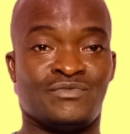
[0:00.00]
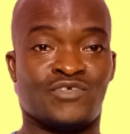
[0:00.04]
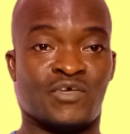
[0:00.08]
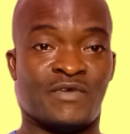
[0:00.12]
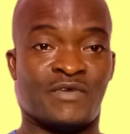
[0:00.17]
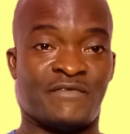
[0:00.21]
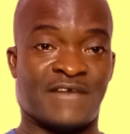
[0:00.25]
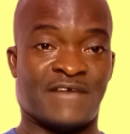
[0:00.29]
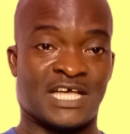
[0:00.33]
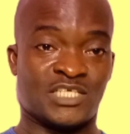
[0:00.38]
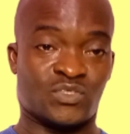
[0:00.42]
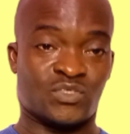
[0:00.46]
Some
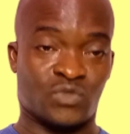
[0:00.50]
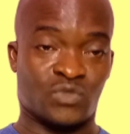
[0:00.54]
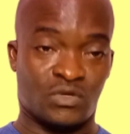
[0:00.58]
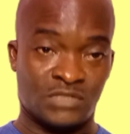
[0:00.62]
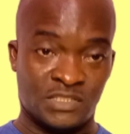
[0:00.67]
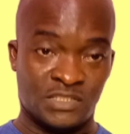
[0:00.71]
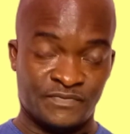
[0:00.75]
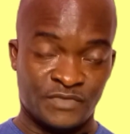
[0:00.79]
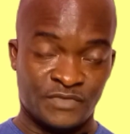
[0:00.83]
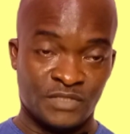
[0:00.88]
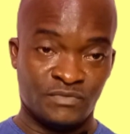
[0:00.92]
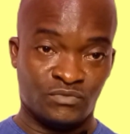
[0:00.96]
of us
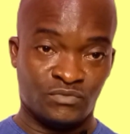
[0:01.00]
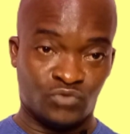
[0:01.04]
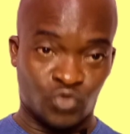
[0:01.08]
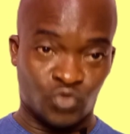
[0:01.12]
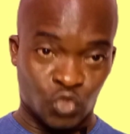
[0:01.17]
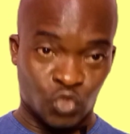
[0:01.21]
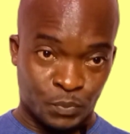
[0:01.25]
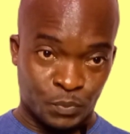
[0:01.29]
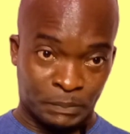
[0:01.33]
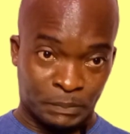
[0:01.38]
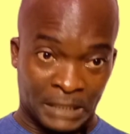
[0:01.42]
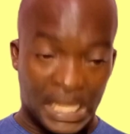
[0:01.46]
even
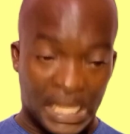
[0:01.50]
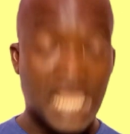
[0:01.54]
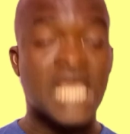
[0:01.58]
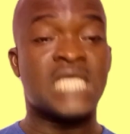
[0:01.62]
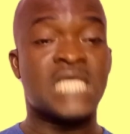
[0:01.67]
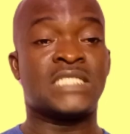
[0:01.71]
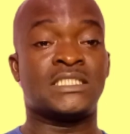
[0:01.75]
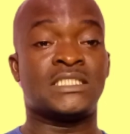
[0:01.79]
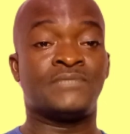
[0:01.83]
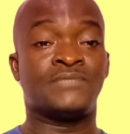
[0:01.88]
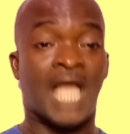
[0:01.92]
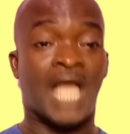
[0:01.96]
took
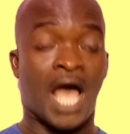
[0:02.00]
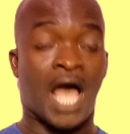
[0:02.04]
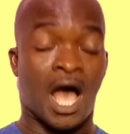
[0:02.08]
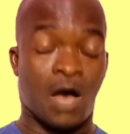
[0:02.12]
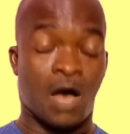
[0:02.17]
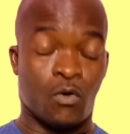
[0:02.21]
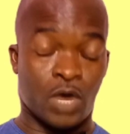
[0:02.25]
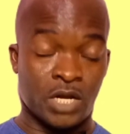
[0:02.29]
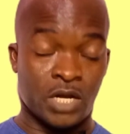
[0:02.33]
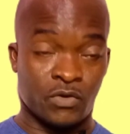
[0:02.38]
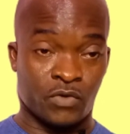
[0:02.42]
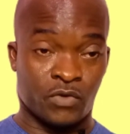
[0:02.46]
place.
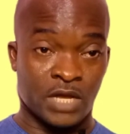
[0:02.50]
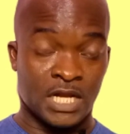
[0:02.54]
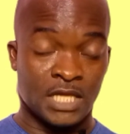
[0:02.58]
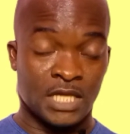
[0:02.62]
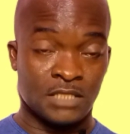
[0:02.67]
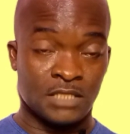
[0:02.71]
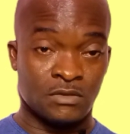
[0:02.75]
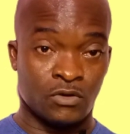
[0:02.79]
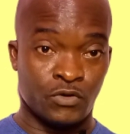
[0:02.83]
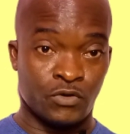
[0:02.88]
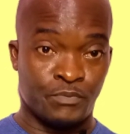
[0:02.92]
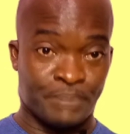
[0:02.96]
What do you call
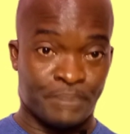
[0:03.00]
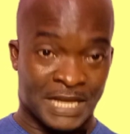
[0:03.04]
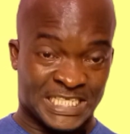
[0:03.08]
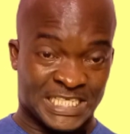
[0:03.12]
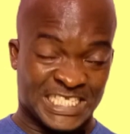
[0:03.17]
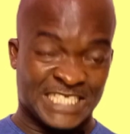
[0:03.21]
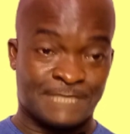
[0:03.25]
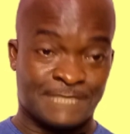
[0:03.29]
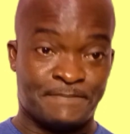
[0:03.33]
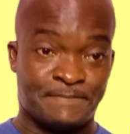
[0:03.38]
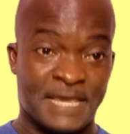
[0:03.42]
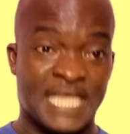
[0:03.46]
it? Oh, we
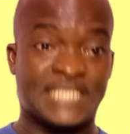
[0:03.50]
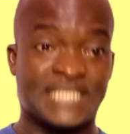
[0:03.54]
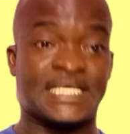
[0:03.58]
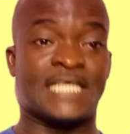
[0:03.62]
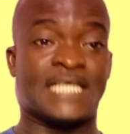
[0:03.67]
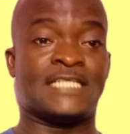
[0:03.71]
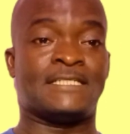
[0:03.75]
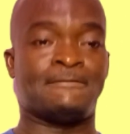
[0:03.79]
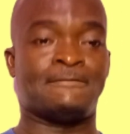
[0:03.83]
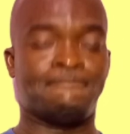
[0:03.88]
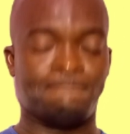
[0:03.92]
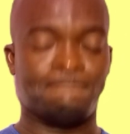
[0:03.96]

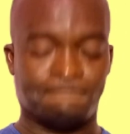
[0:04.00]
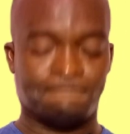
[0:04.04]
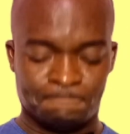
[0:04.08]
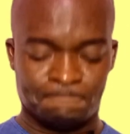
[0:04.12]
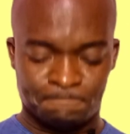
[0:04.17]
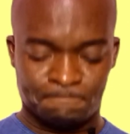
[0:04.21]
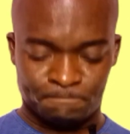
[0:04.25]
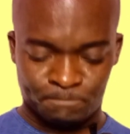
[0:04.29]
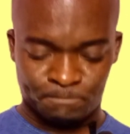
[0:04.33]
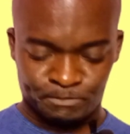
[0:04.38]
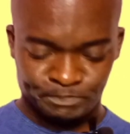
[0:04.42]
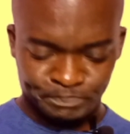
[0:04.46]
participated.
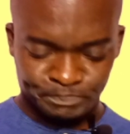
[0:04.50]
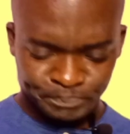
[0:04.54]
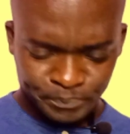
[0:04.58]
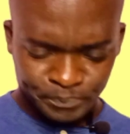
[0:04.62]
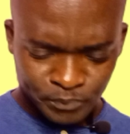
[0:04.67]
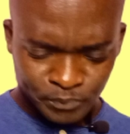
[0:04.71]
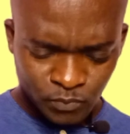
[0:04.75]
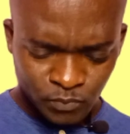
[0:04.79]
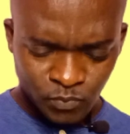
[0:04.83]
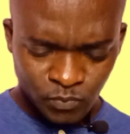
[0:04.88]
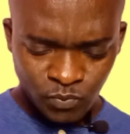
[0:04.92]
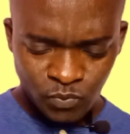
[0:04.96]

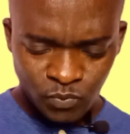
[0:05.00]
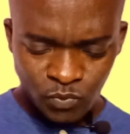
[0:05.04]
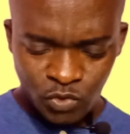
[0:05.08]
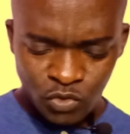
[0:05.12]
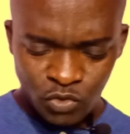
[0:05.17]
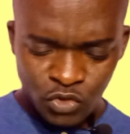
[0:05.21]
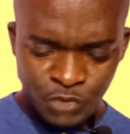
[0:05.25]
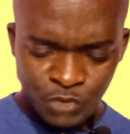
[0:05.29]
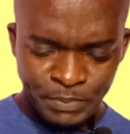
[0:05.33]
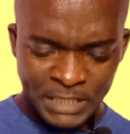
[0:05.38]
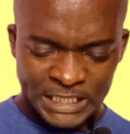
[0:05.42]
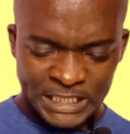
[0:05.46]

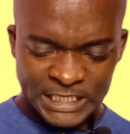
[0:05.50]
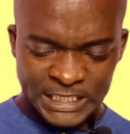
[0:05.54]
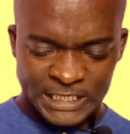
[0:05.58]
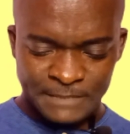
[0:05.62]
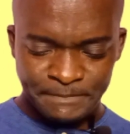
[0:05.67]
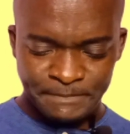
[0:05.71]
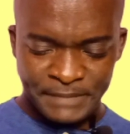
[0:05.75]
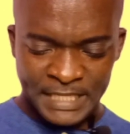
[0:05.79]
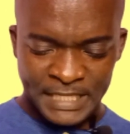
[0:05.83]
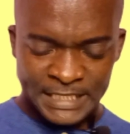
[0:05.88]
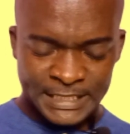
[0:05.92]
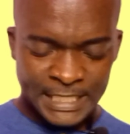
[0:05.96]
We
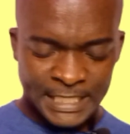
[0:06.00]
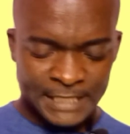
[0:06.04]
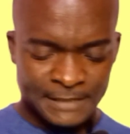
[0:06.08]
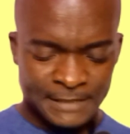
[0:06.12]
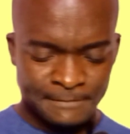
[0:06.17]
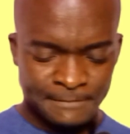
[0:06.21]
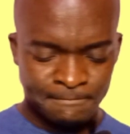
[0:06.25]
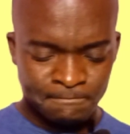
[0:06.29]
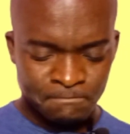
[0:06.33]
participated.